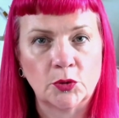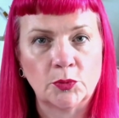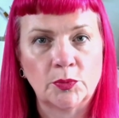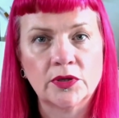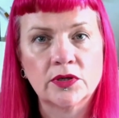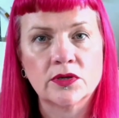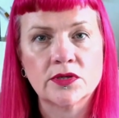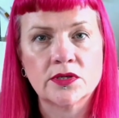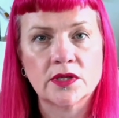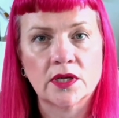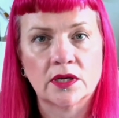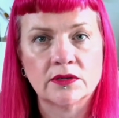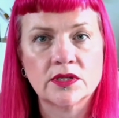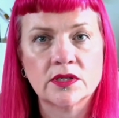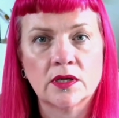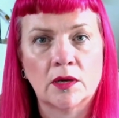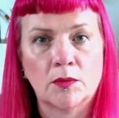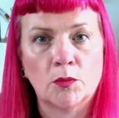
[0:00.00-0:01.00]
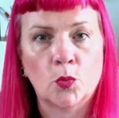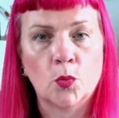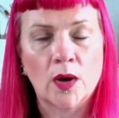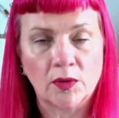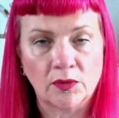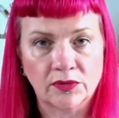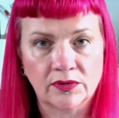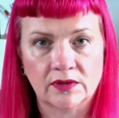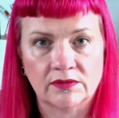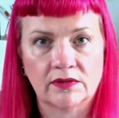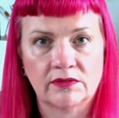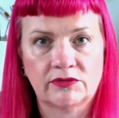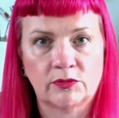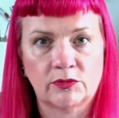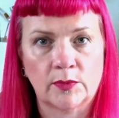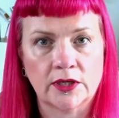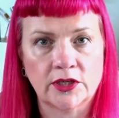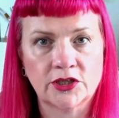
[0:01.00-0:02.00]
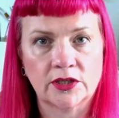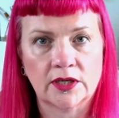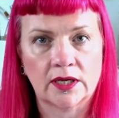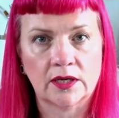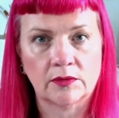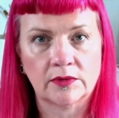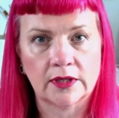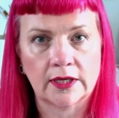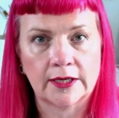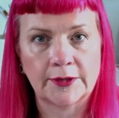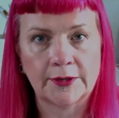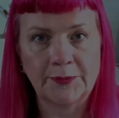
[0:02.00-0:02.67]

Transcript: because there's a wealth of information out there.